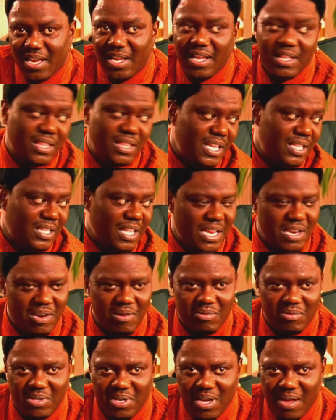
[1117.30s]
They think they
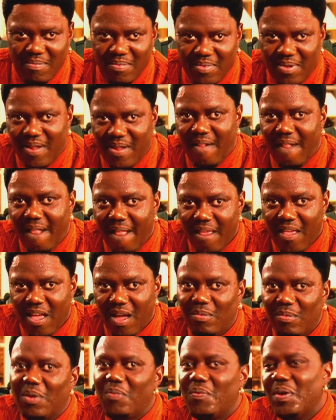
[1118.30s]
know something.
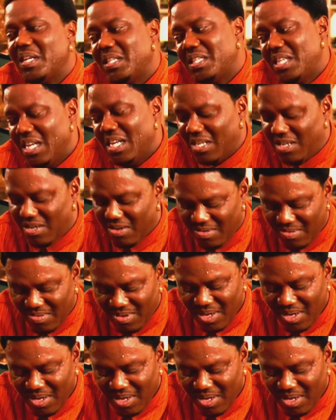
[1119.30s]
I'm getting ready to teach them.